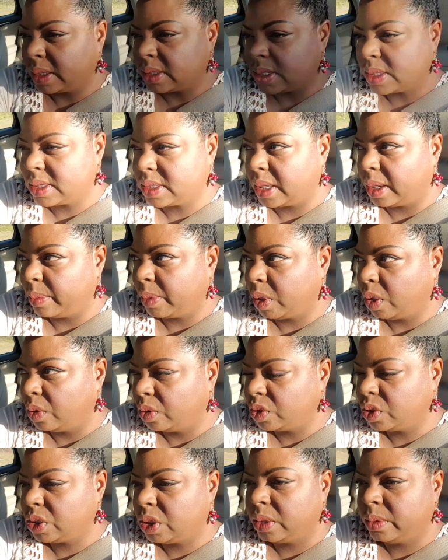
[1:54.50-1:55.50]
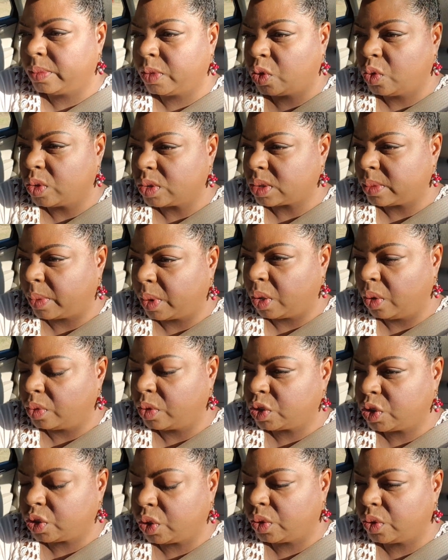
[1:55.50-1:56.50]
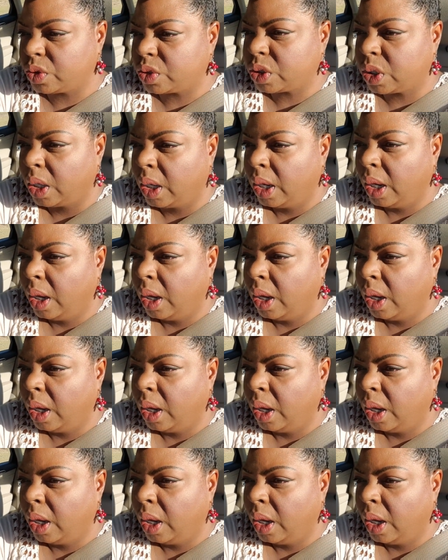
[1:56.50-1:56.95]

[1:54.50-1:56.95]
i just said i'm gonna go to gym of course i'm gonna go to church